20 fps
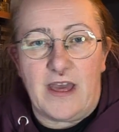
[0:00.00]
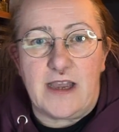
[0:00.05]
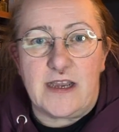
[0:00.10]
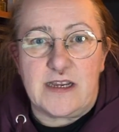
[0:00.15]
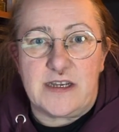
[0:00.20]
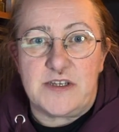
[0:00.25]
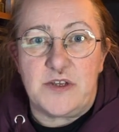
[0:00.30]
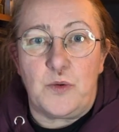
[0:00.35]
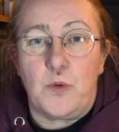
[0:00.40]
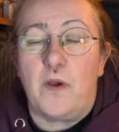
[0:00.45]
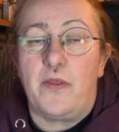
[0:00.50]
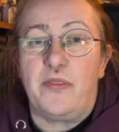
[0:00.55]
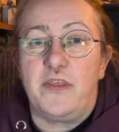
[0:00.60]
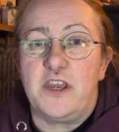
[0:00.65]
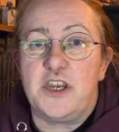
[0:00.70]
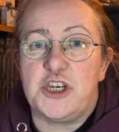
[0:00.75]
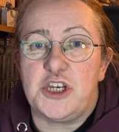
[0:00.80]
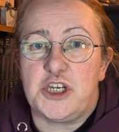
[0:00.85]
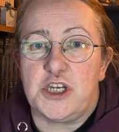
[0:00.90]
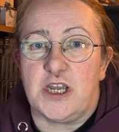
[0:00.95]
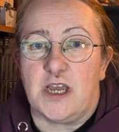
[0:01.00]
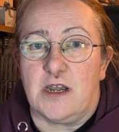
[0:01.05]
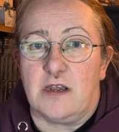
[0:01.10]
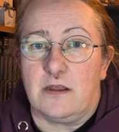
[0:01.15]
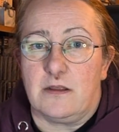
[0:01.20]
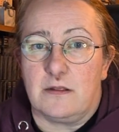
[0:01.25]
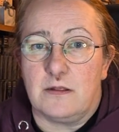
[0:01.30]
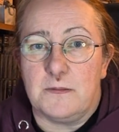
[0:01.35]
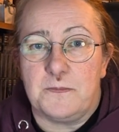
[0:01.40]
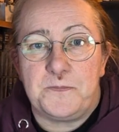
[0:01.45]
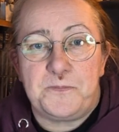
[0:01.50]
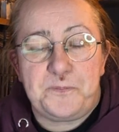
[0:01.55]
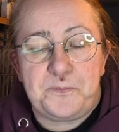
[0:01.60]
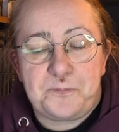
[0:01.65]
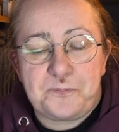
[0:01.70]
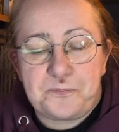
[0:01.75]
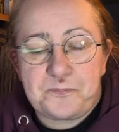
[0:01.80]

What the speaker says: that I do on this channel.